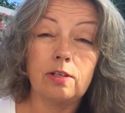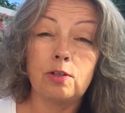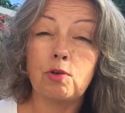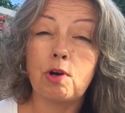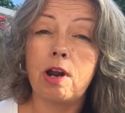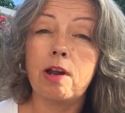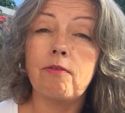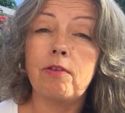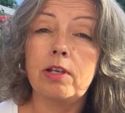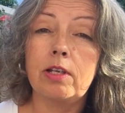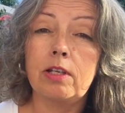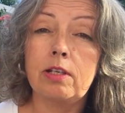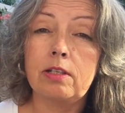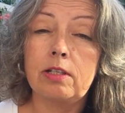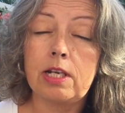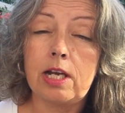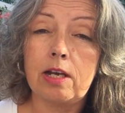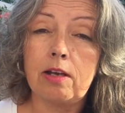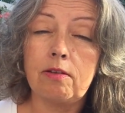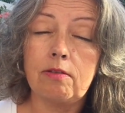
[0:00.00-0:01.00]
driving
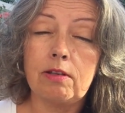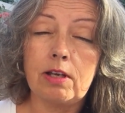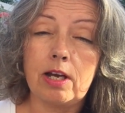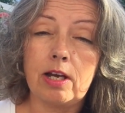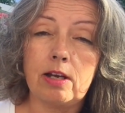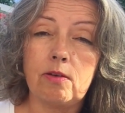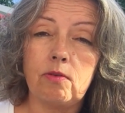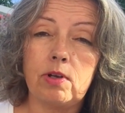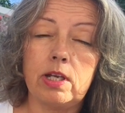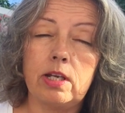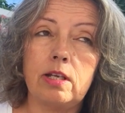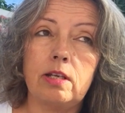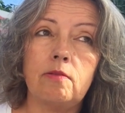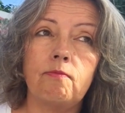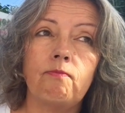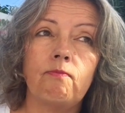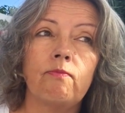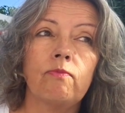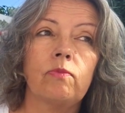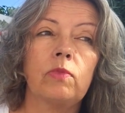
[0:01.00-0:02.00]
down the highway,
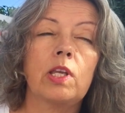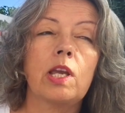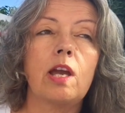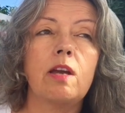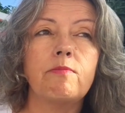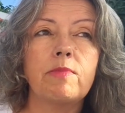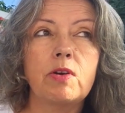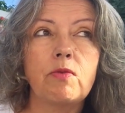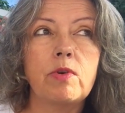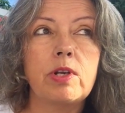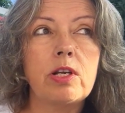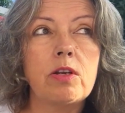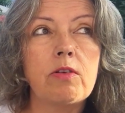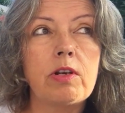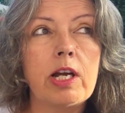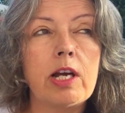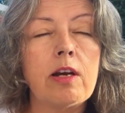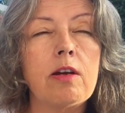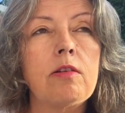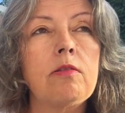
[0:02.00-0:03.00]
had my window
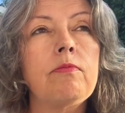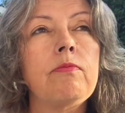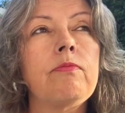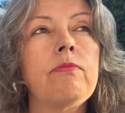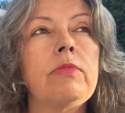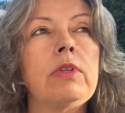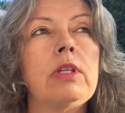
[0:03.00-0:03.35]
down,